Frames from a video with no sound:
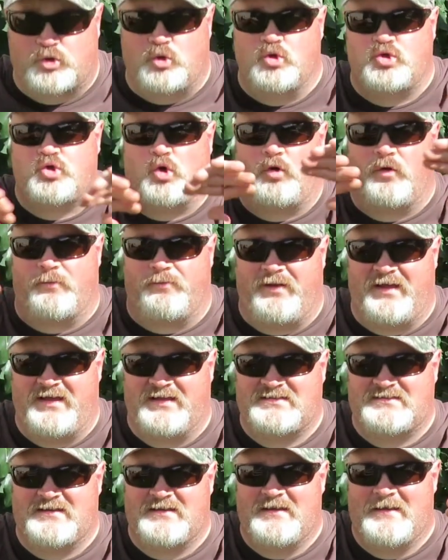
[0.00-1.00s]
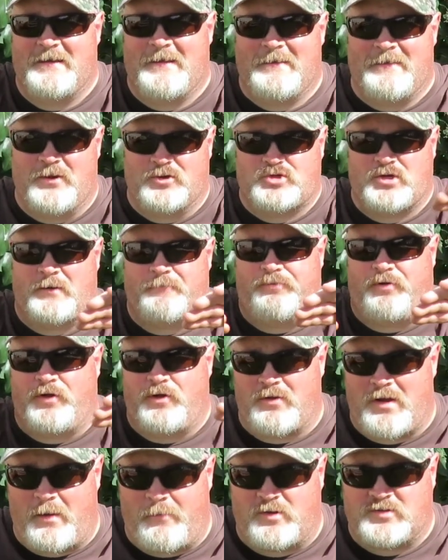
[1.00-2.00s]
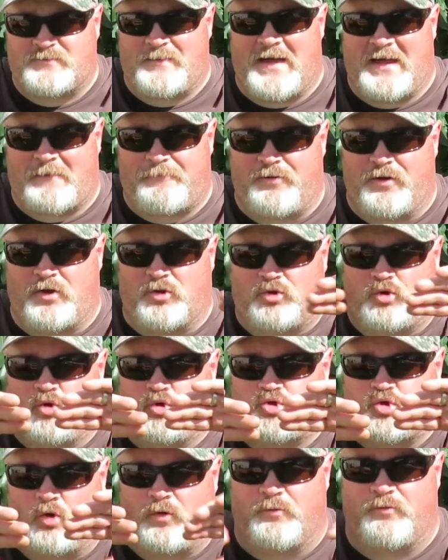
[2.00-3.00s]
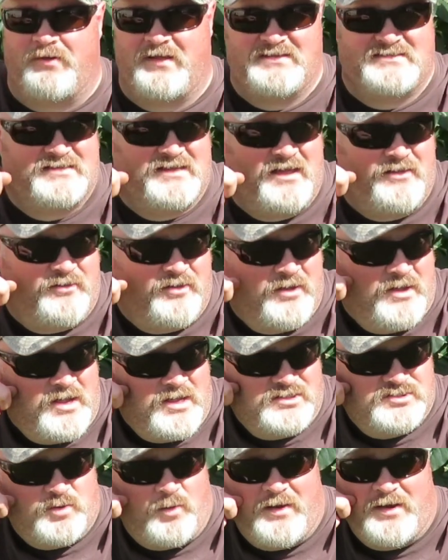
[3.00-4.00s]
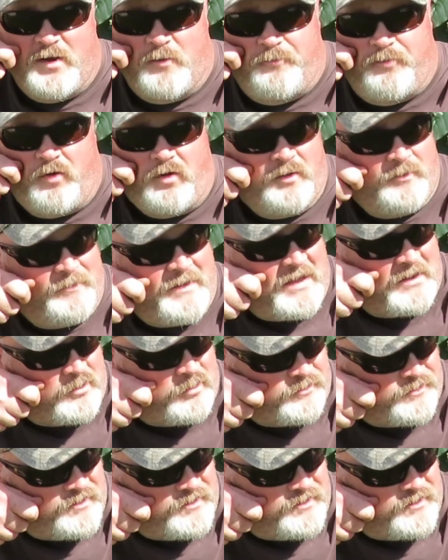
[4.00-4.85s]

two shoulder blades. You're trying to pull your elbows back, put your two shoulder blades together. So when you're pulling back